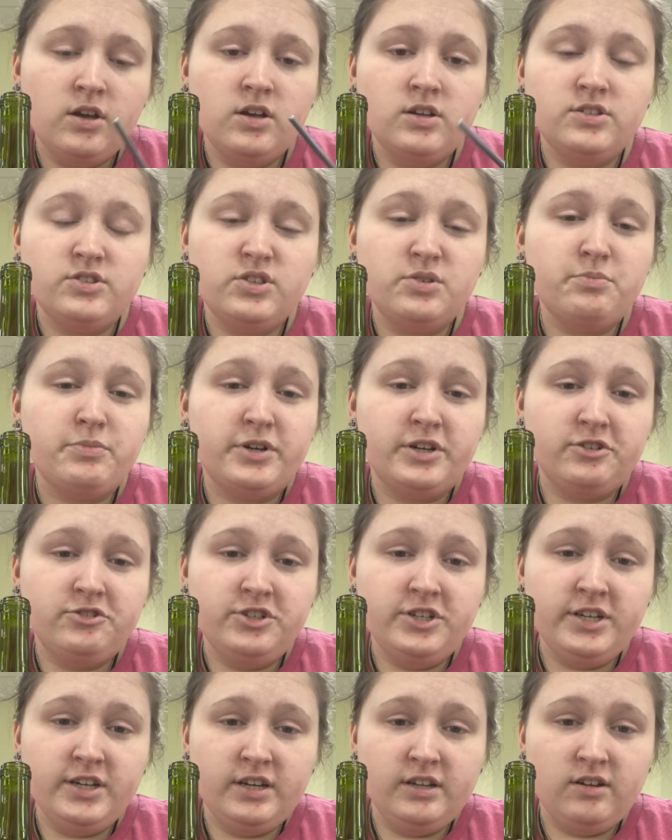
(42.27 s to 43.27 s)
submerge
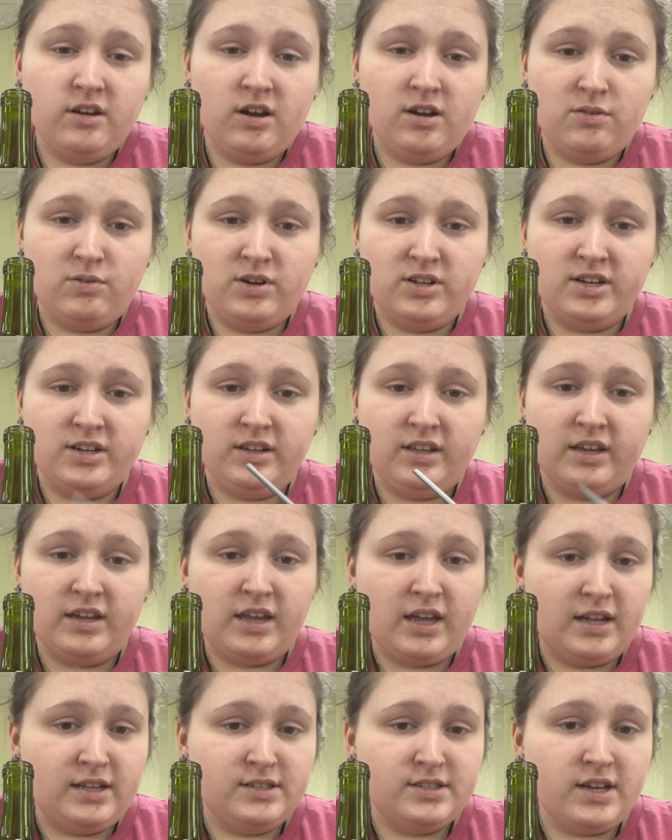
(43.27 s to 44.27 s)
it in hot water like
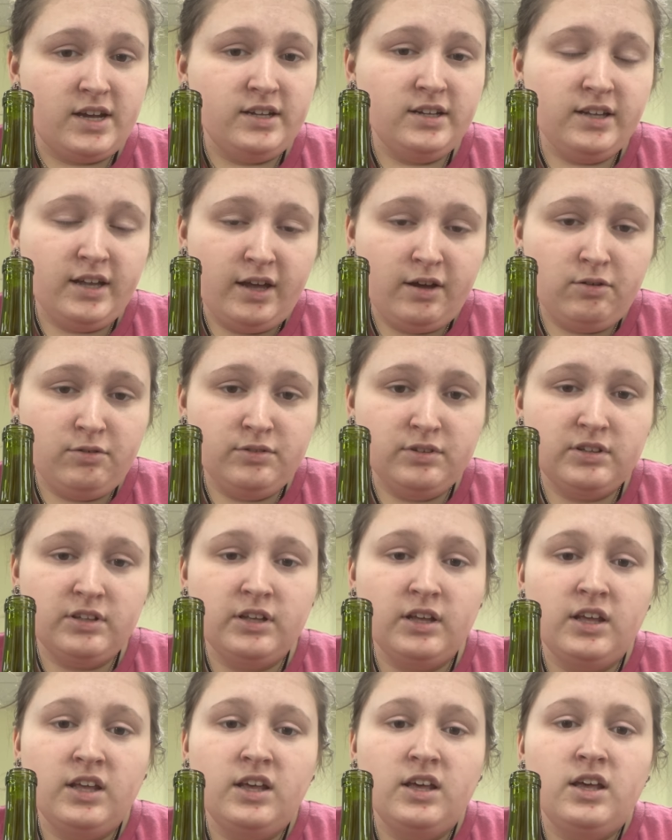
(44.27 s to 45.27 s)
inside and out,
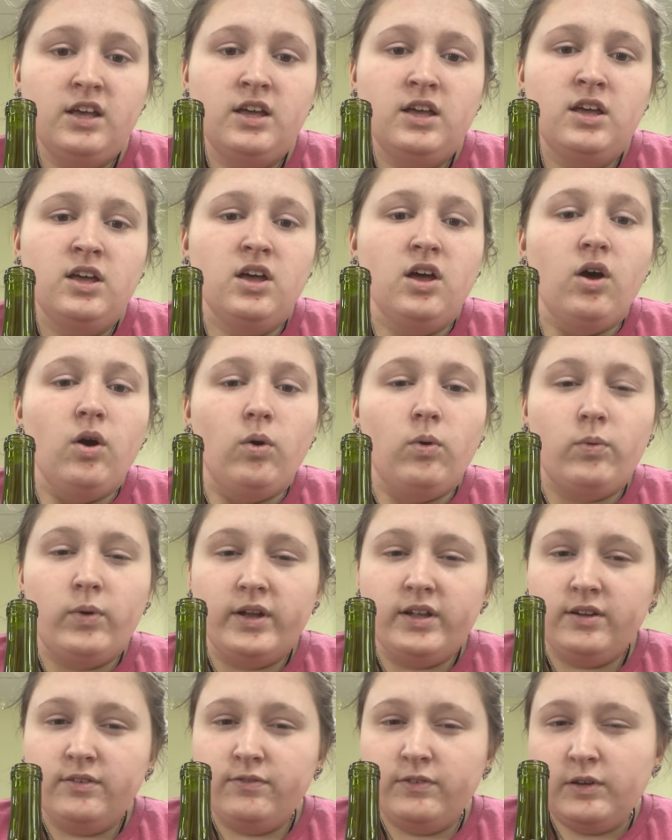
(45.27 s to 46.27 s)

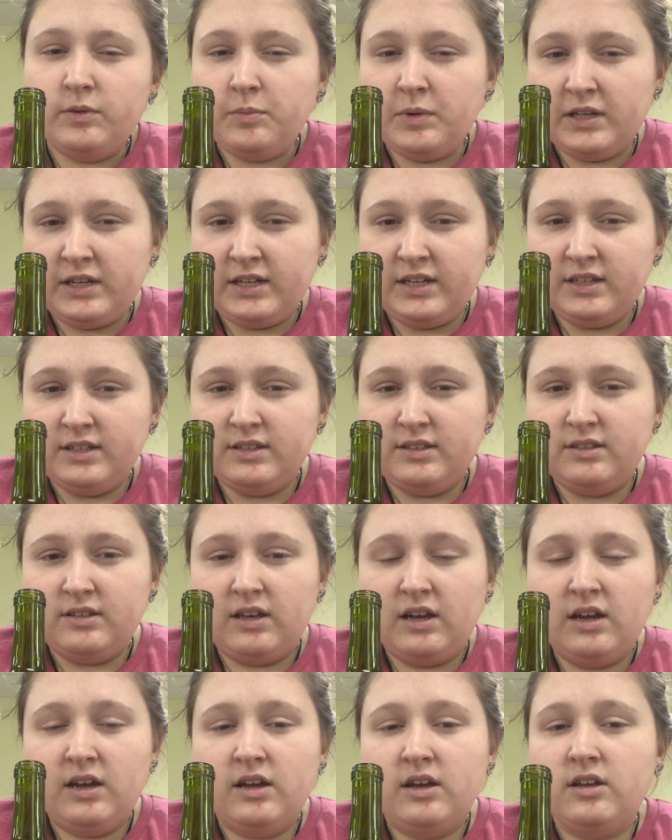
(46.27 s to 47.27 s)
wait a few minutes.
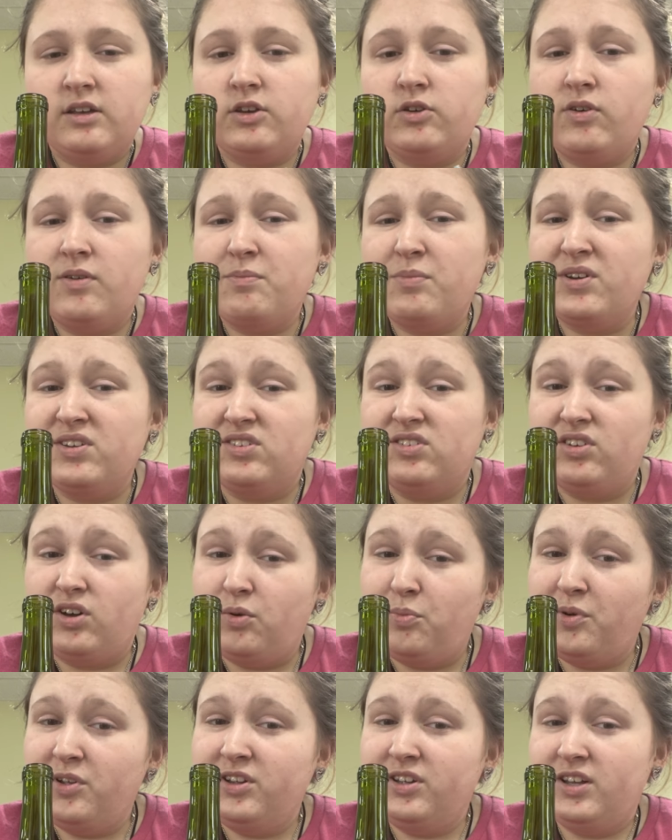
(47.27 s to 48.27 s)
You can put
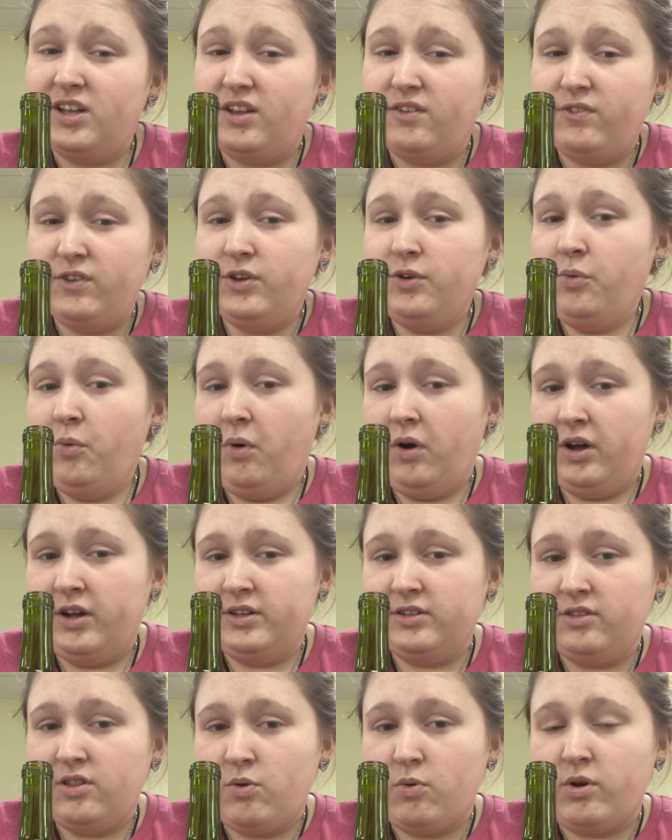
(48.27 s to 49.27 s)
soap in it if you
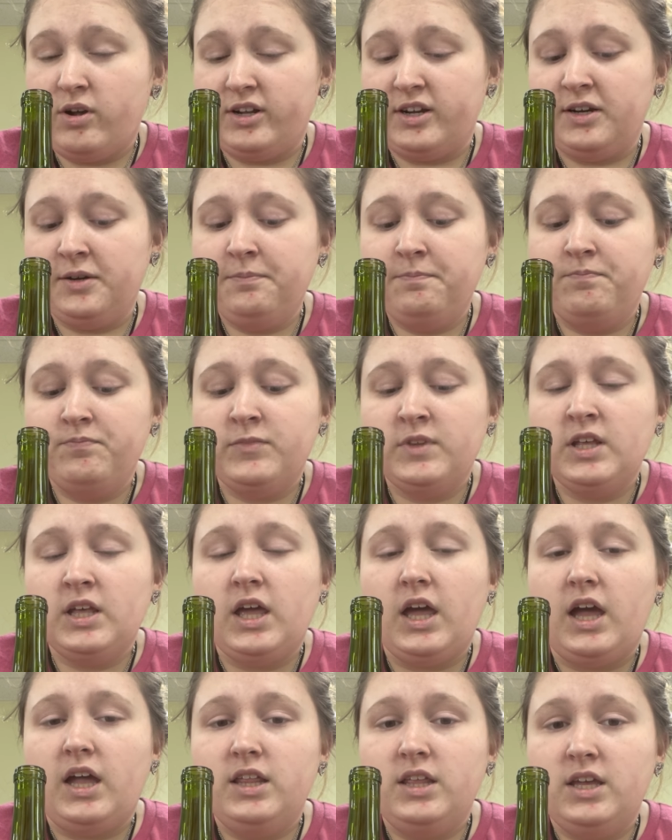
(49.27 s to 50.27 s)
want the water,
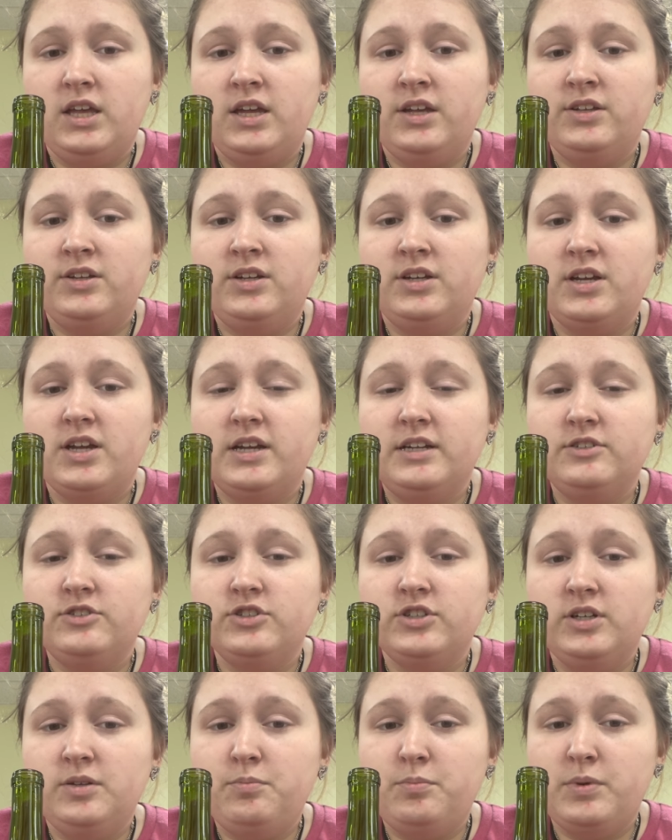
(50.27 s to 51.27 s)
and then it
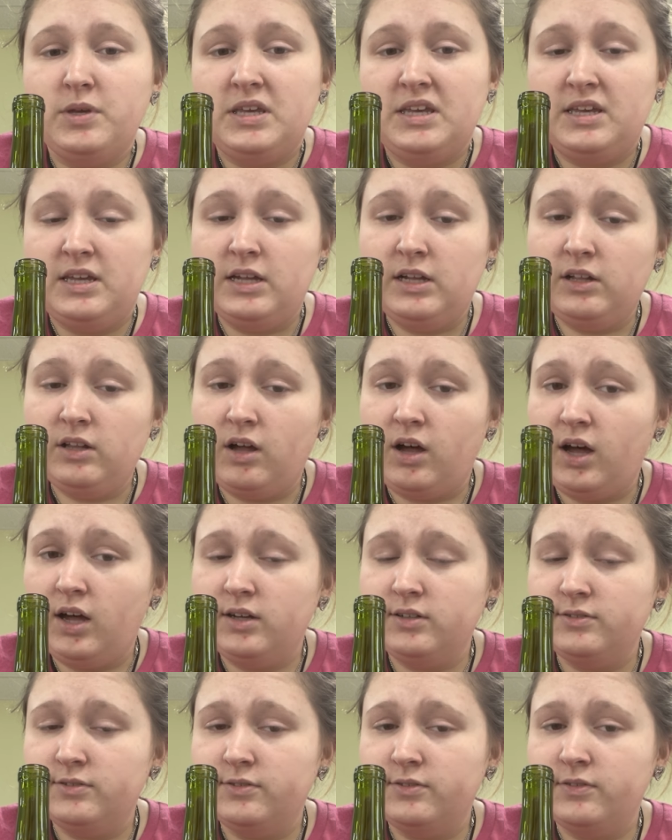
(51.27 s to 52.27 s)
should peel
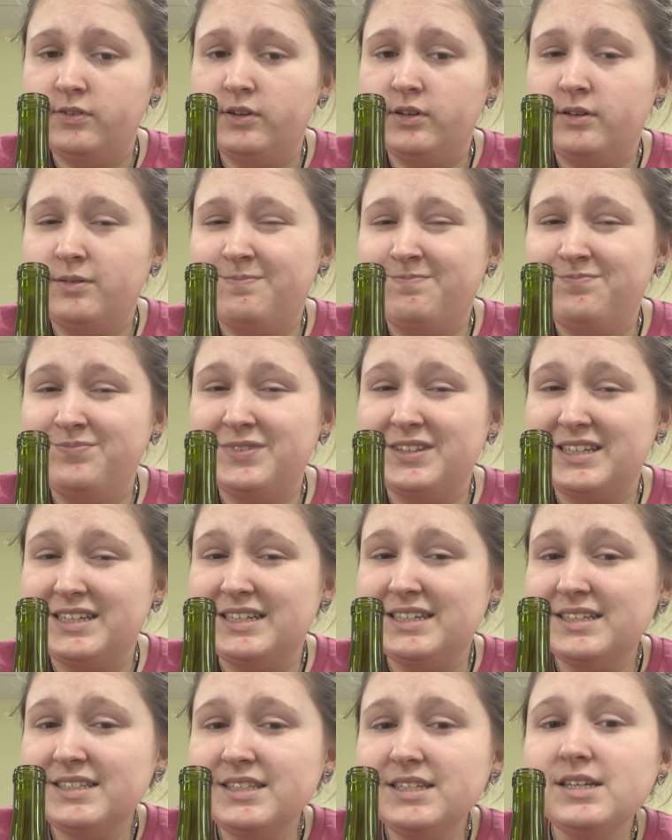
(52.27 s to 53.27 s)
off
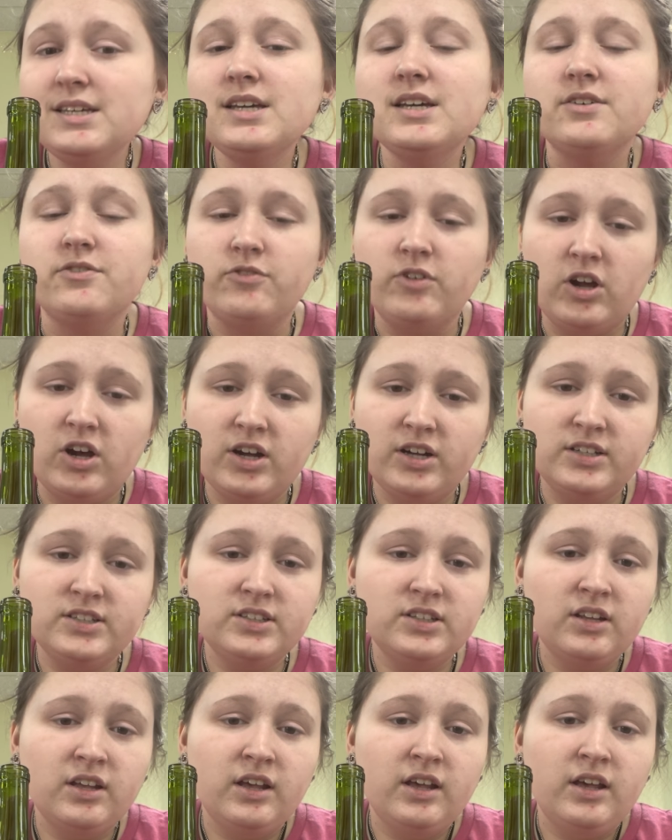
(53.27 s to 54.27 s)
easy. If not,